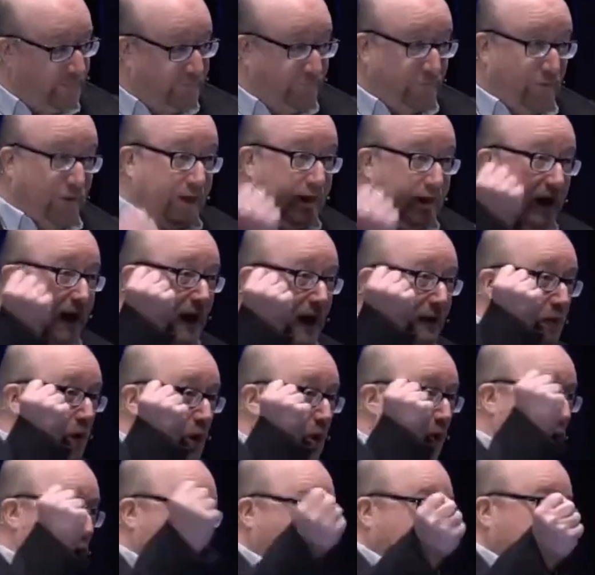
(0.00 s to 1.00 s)
Find out how
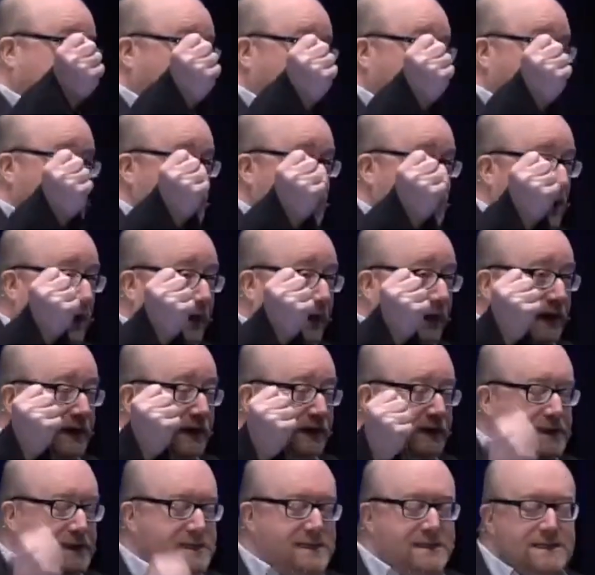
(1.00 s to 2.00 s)
more wonderful God
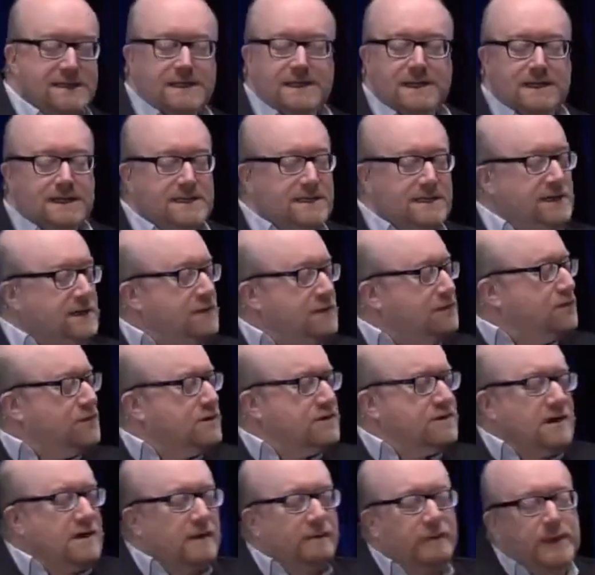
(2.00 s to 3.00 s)
is, and you will
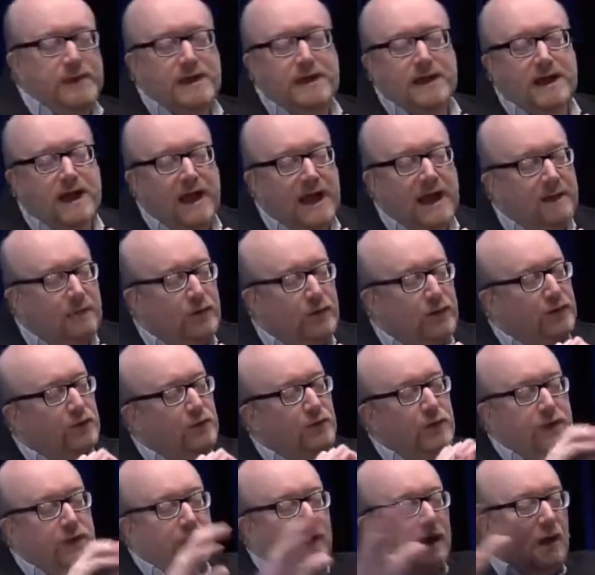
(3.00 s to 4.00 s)
not be able to
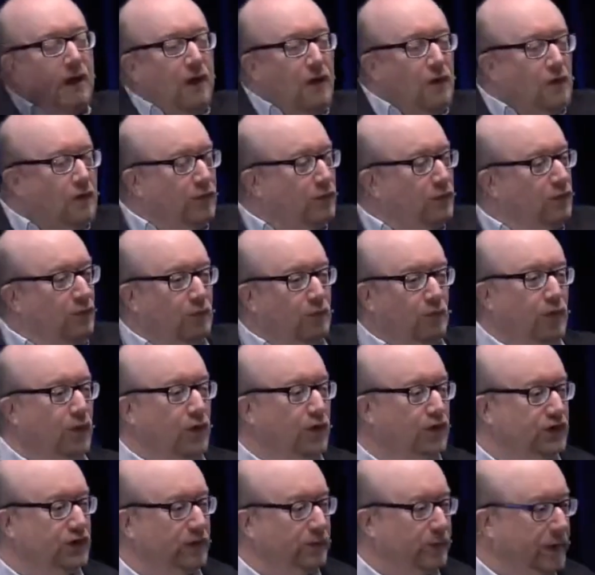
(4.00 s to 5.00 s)
withhold
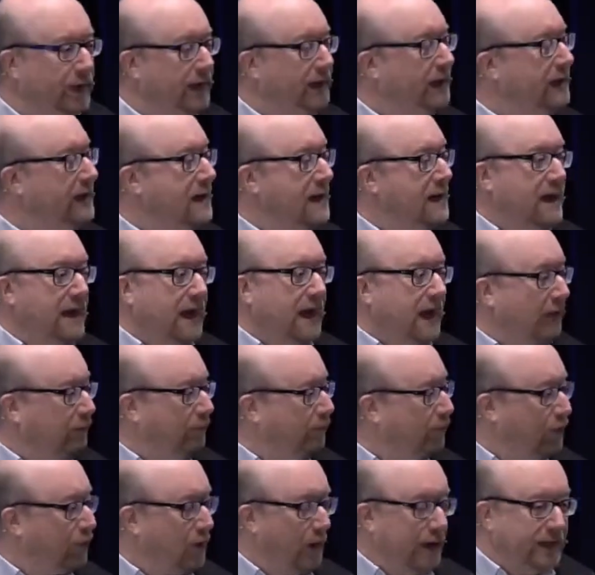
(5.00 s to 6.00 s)
worshiping and
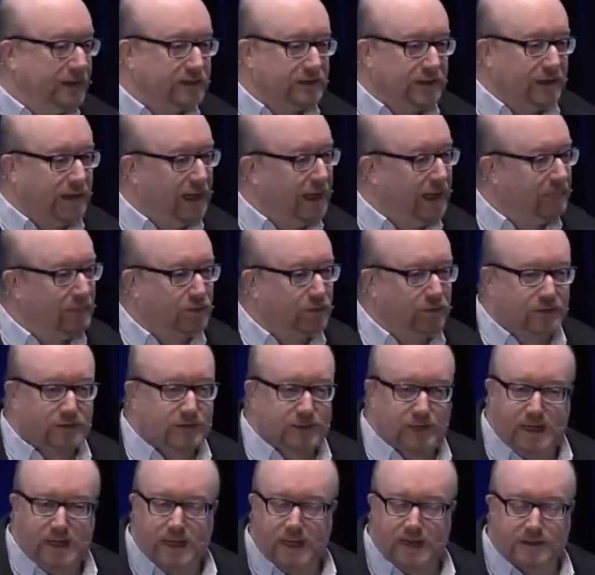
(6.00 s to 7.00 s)
praising him, because
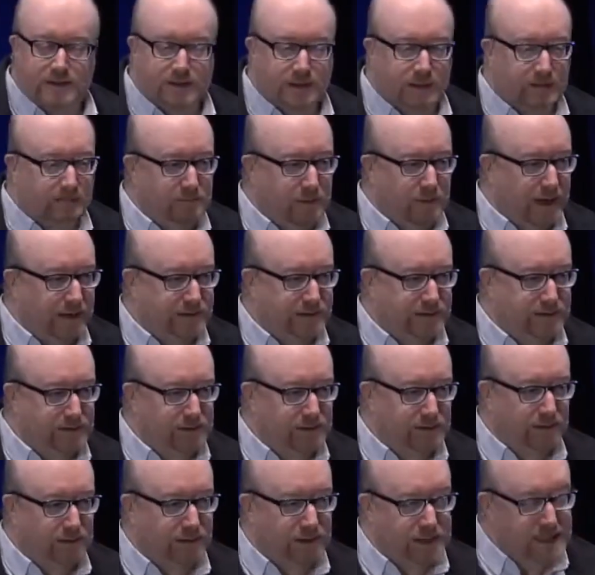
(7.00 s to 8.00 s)
he is an amazing
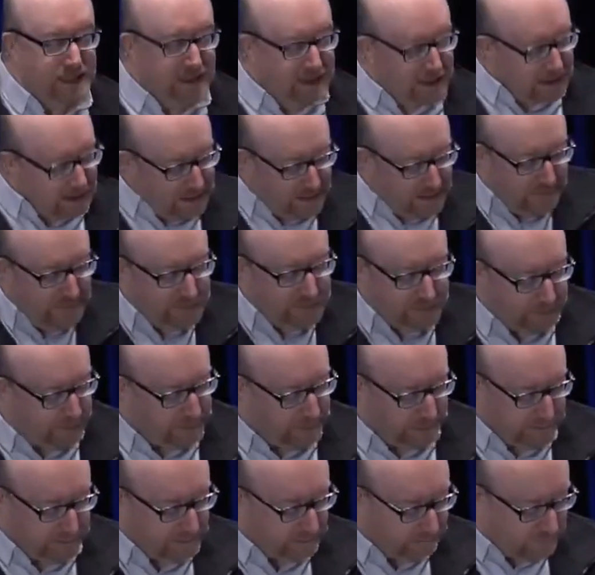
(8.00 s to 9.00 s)
God,
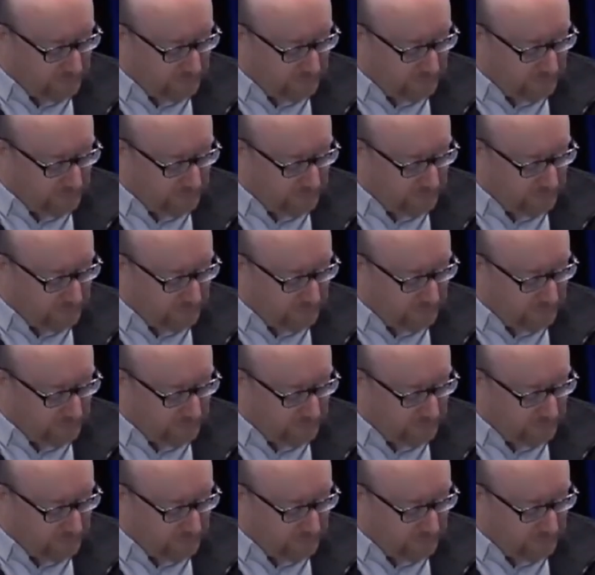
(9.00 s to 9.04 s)
irrespective